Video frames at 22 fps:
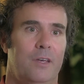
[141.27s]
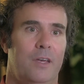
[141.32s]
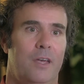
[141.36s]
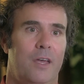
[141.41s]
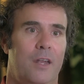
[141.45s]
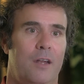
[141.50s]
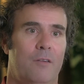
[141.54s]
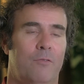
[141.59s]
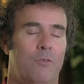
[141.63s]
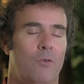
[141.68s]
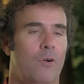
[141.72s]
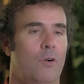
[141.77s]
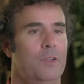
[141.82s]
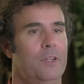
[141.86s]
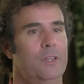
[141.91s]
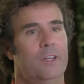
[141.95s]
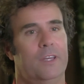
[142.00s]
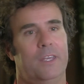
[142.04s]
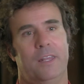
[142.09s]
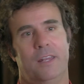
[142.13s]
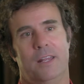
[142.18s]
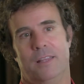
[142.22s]
And if we're only
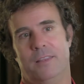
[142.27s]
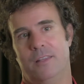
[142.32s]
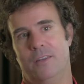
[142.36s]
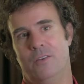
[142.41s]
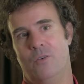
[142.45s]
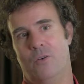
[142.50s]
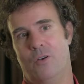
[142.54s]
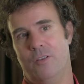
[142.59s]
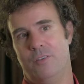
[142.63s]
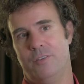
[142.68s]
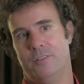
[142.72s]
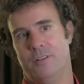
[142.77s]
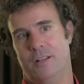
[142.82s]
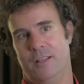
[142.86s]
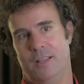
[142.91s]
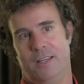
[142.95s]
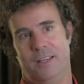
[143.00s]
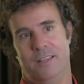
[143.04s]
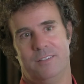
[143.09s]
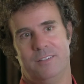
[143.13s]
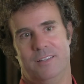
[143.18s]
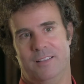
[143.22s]
looking at the North Star,
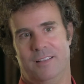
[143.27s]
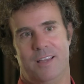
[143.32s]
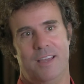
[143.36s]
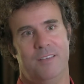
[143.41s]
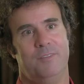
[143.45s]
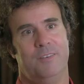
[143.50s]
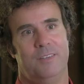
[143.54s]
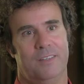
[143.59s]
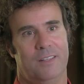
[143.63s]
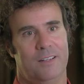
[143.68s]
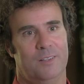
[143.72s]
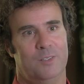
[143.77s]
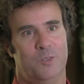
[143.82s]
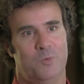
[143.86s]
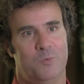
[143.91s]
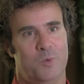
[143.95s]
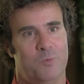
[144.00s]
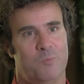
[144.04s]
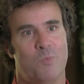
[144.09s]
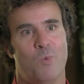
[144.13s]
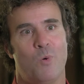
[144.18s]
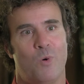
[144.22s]
like I said, life can get a little
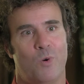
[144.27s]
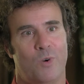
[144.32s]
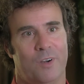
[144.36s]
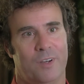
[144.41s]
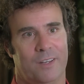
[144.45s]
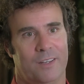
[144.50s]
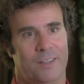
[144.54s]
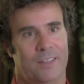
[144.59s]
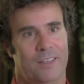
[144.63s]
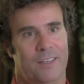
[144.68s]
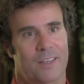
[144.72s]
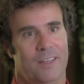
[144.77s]
bit boring.